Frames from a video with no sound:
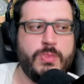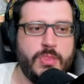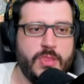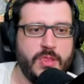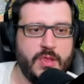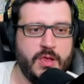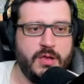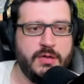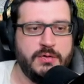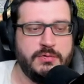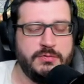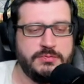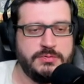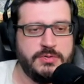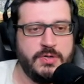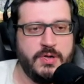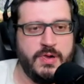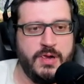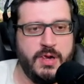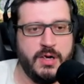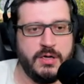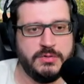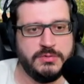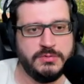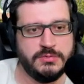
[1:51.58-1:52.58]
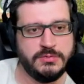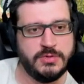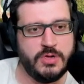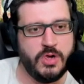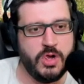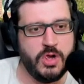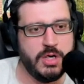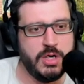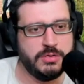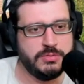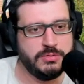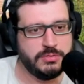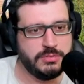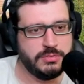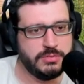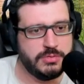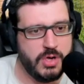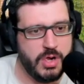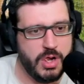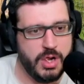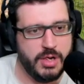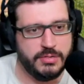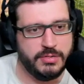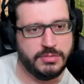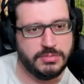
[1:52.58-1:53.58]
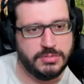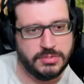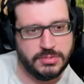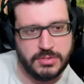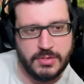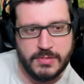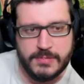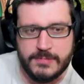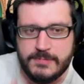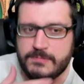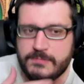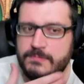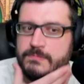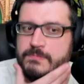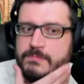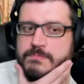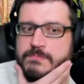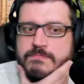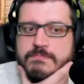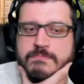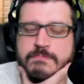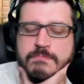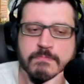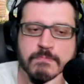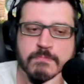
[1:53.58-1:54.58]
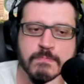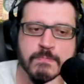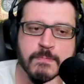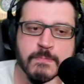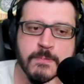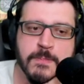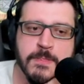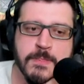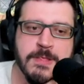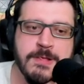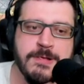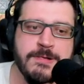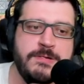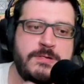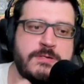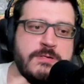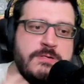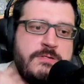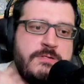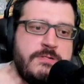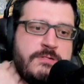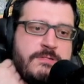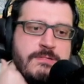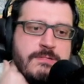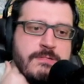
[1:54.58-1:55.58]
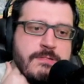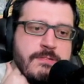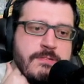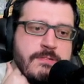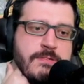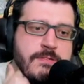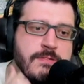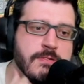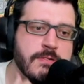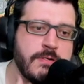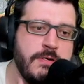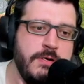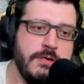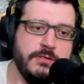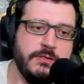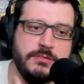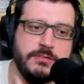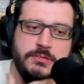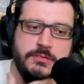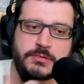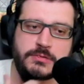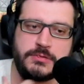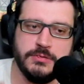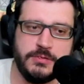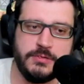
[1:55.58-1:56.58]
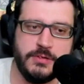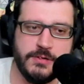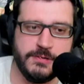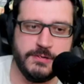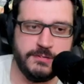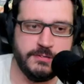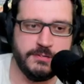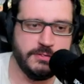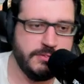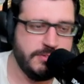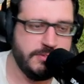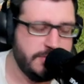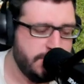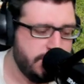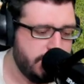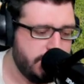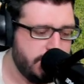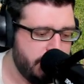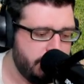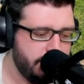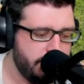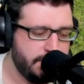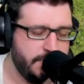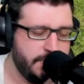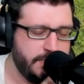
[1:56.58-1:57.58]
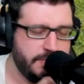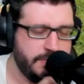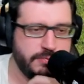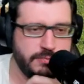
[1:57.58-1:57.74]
it is on average you lean leftwards. That doesn't mean that there's older people. Like I know family members I know that are